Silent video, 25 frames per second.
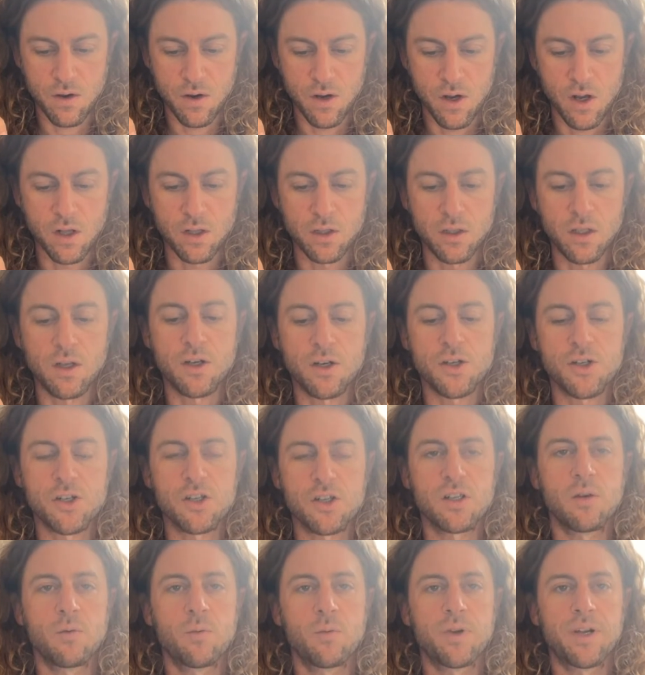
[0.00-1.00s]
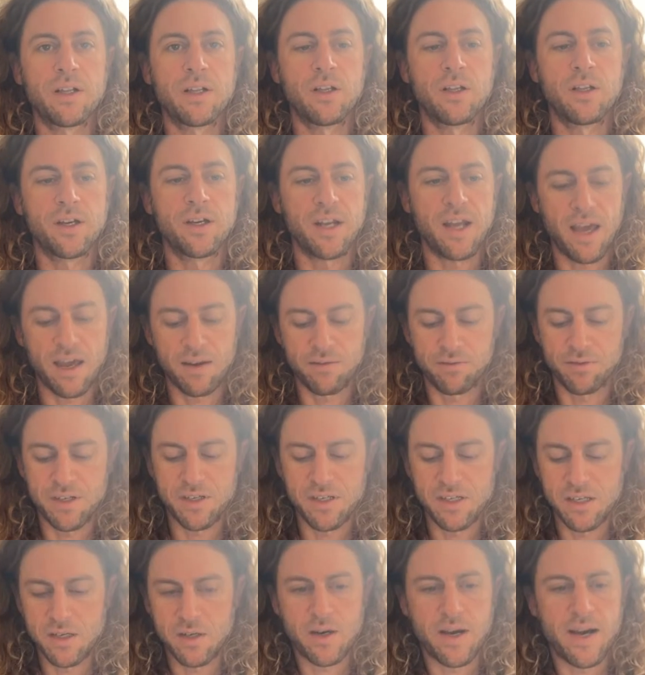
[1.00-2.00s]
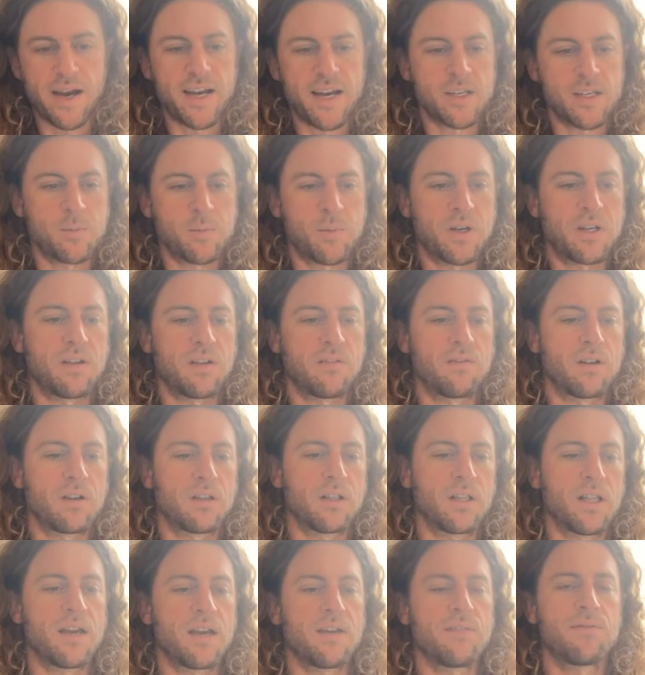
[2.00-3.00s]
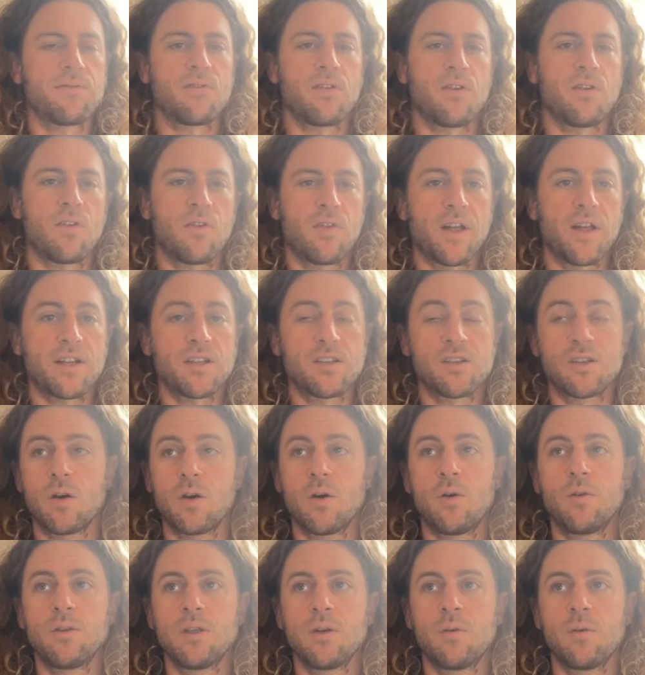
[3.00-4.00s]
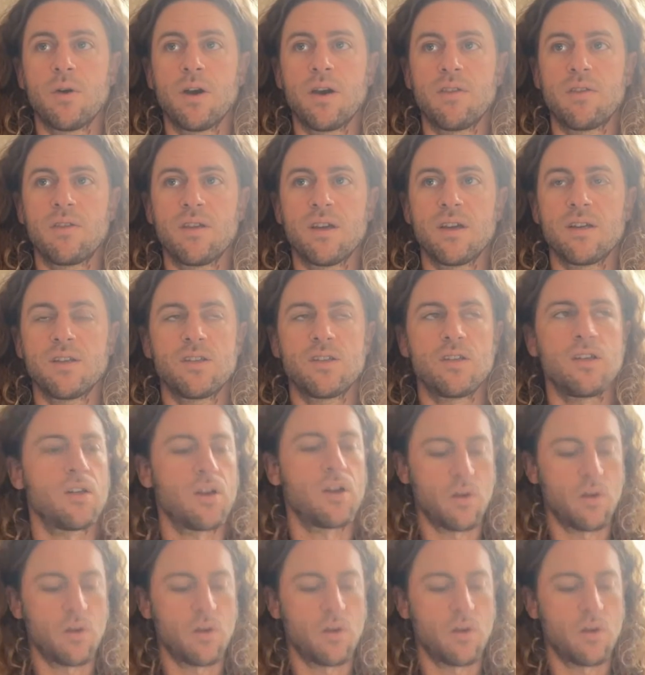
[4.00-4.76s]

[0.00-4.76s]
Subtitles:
largely when I look at every single aspect of their life, that's the only way things,